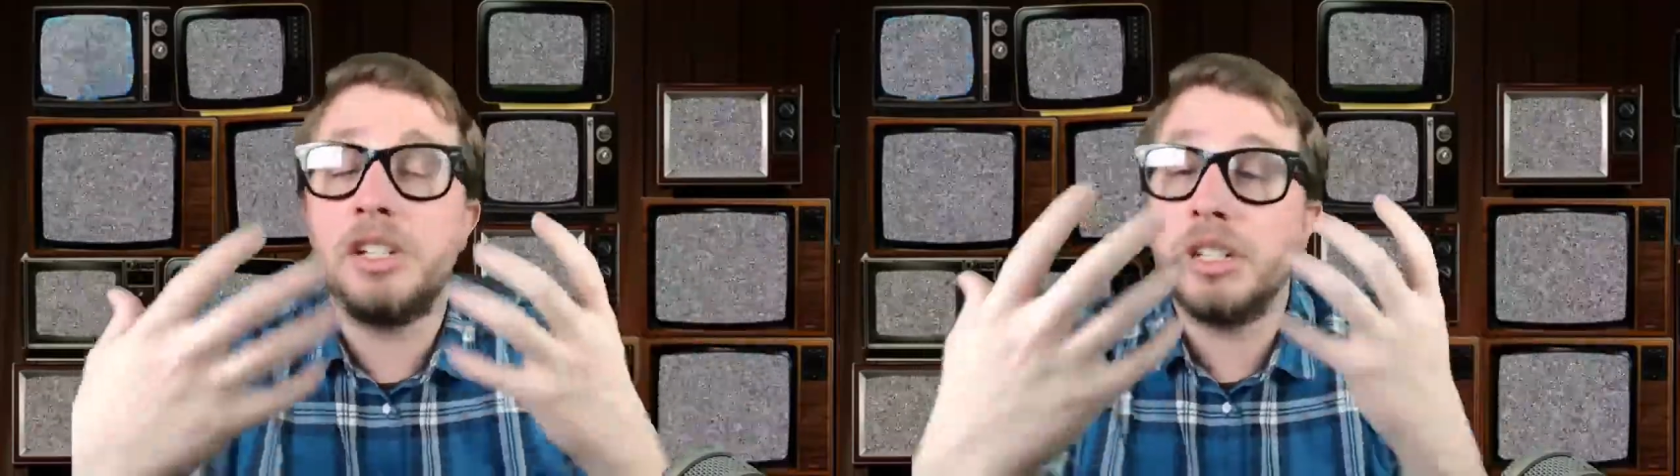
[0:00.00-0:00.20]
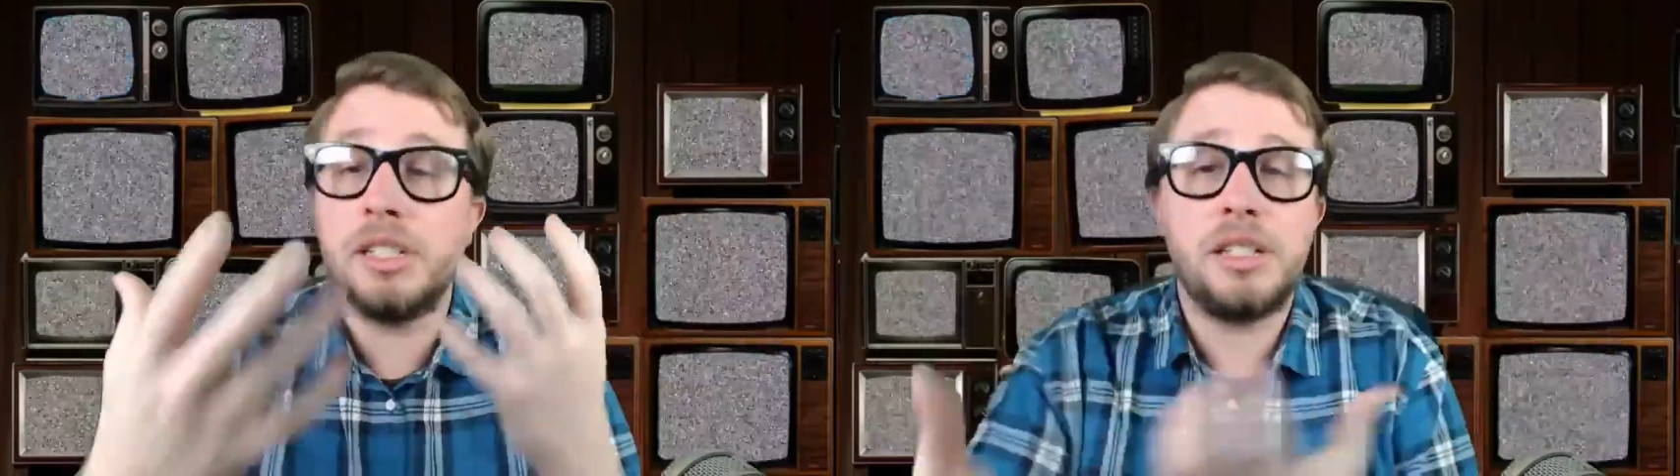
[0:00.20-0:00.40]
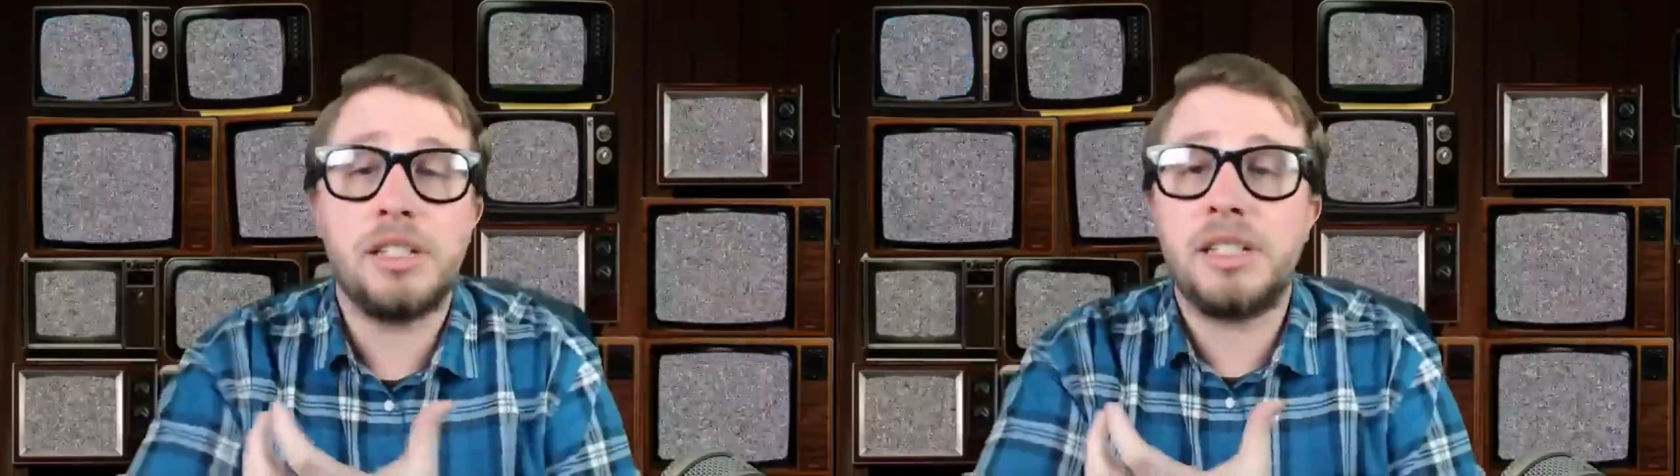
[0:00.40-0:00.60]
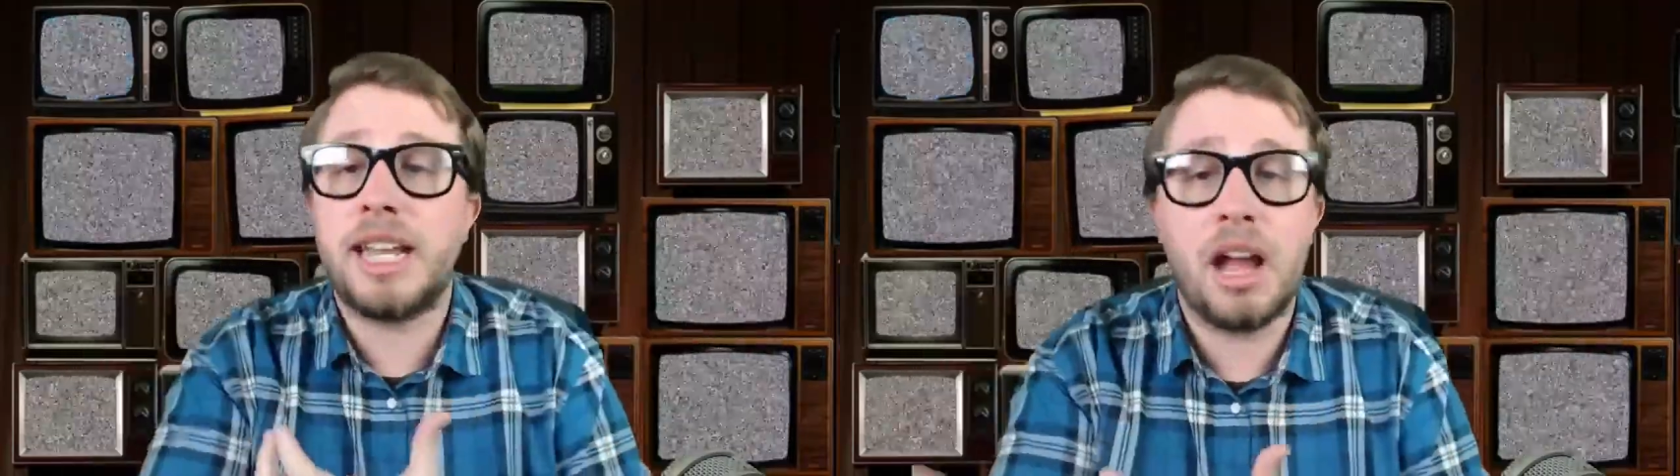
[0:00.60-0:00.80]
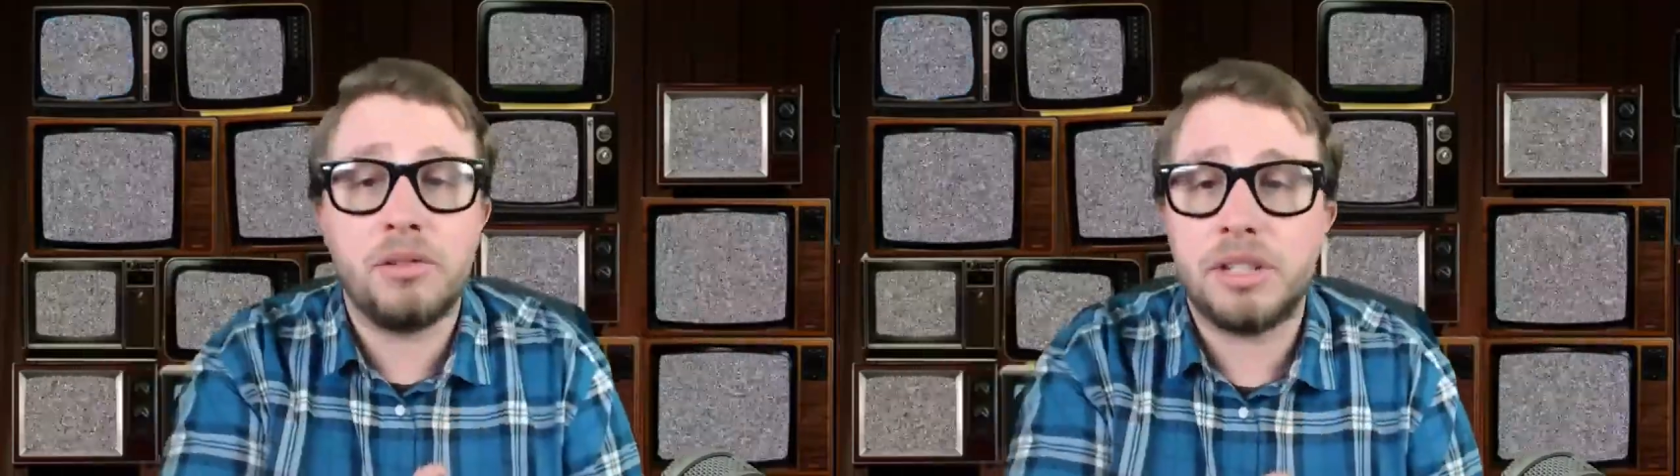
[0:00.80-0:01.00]
just as the
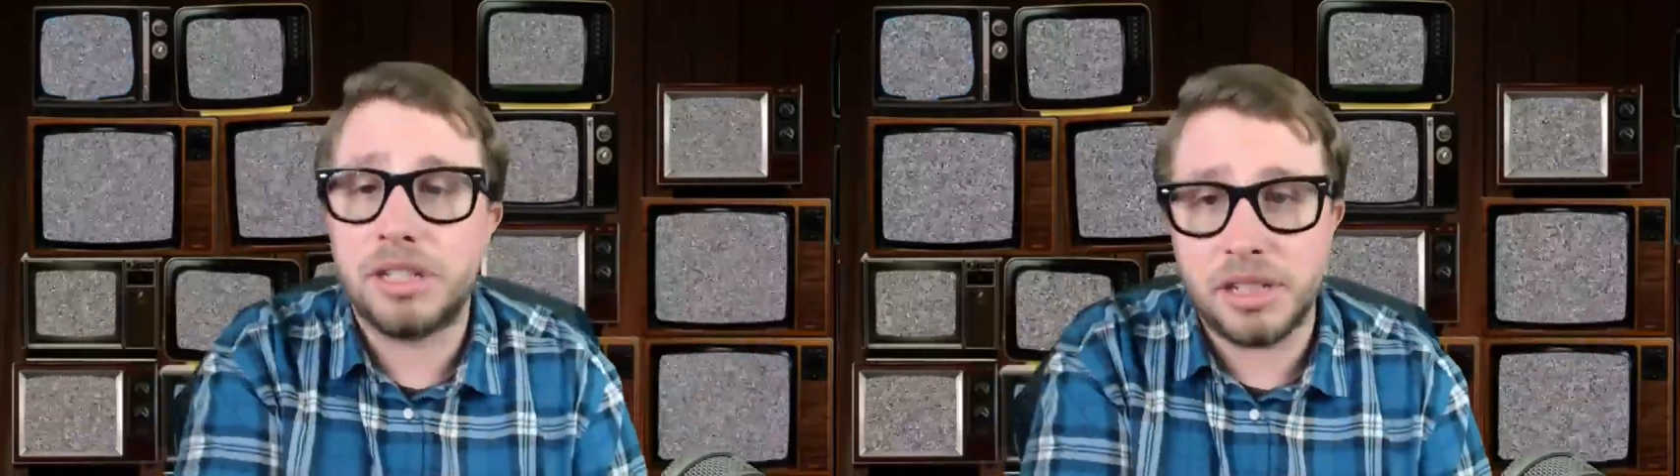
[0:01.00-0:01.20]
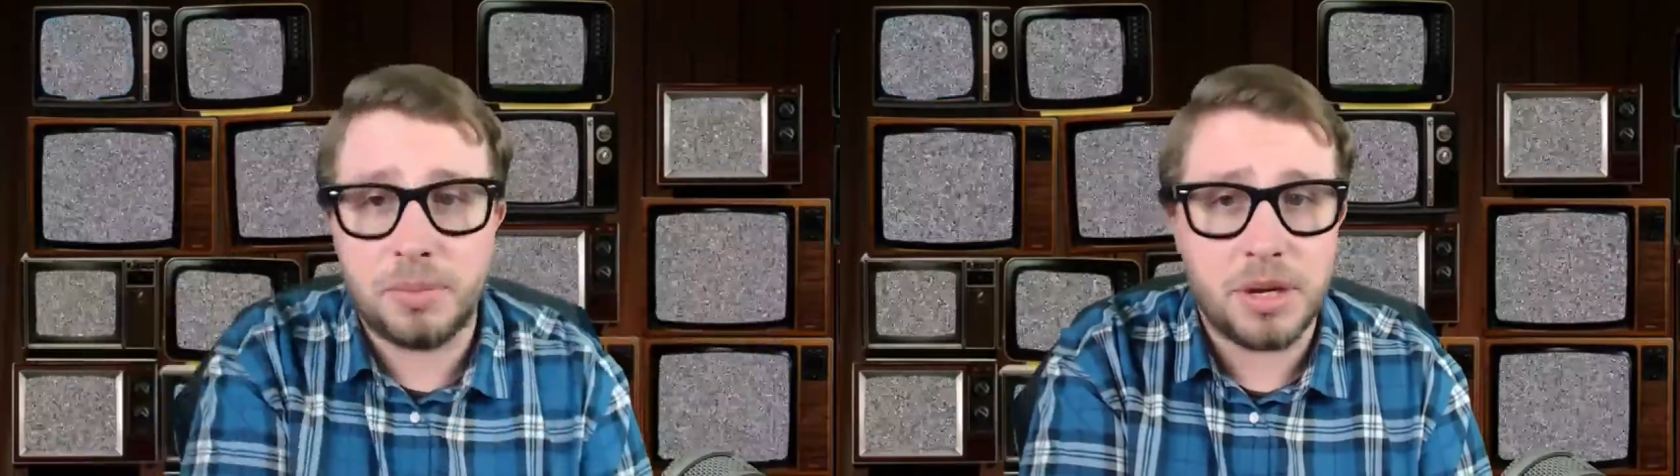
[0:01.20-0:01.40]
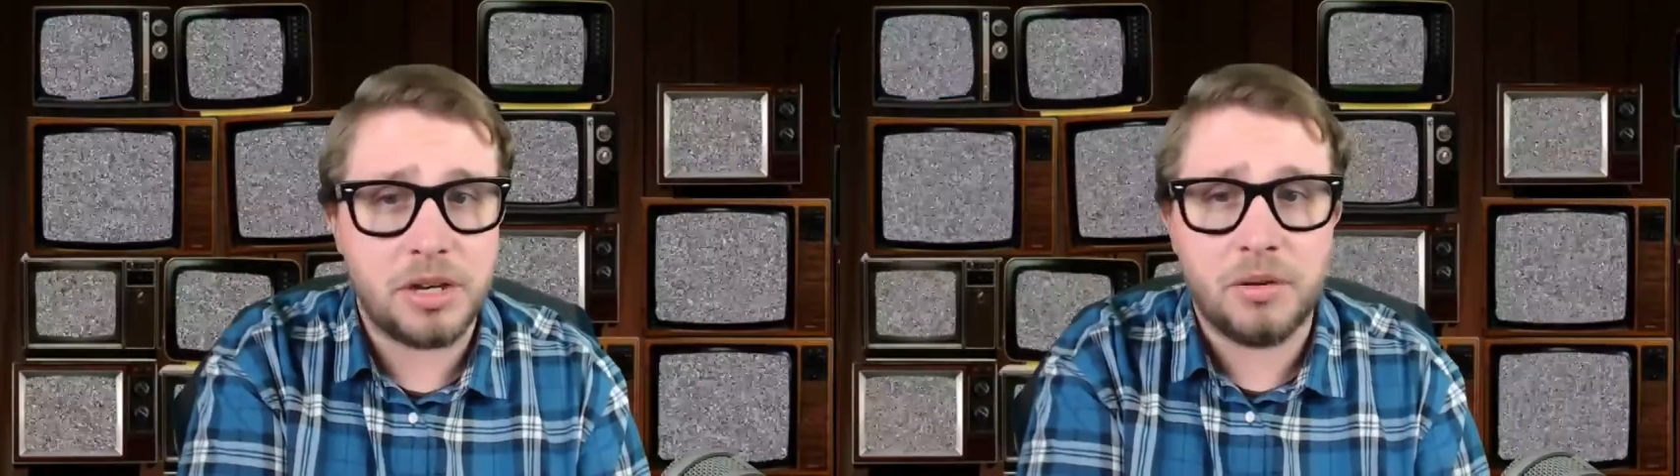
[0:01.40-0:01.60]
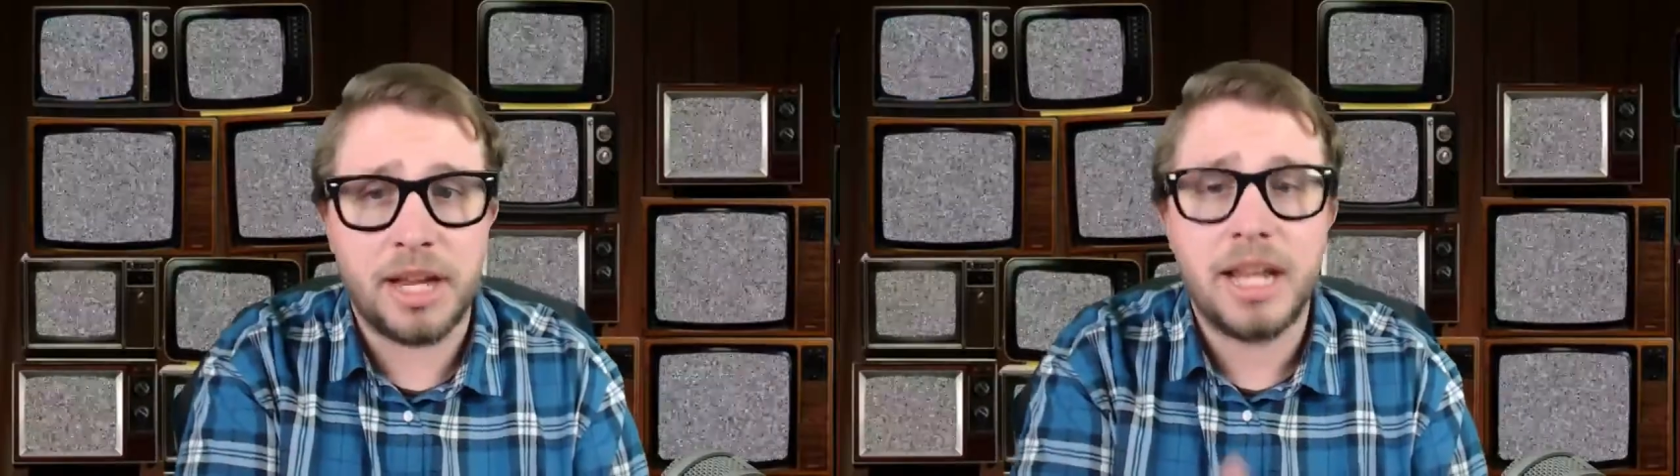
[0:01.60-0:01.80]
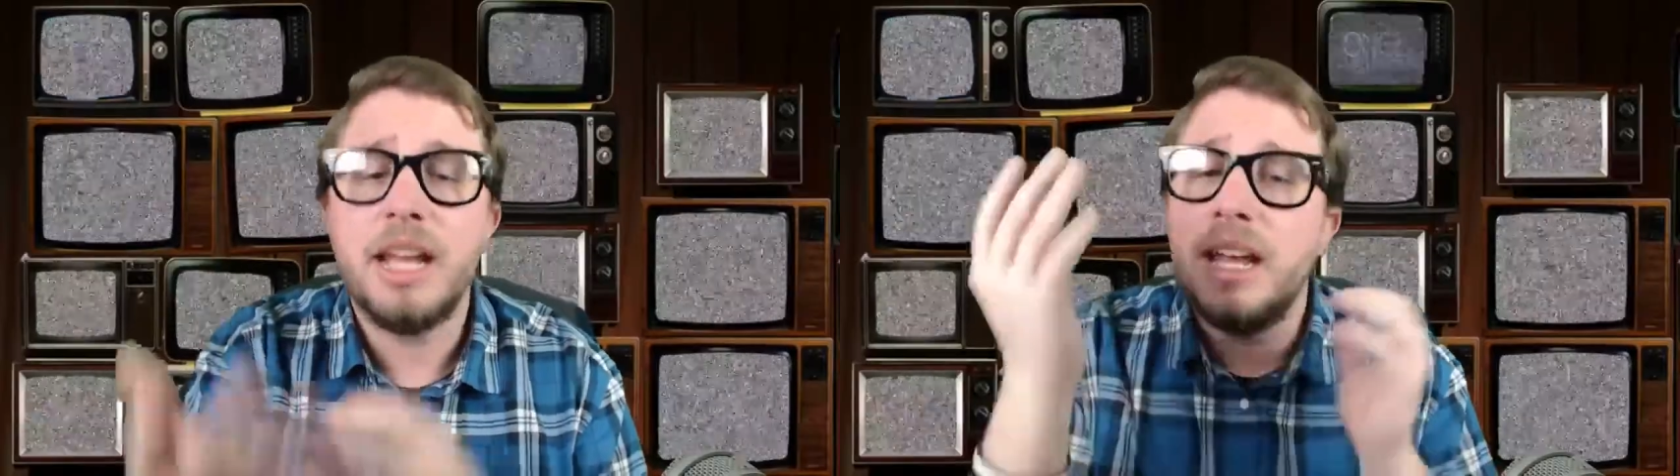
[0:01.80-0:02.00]
Countess has been doing,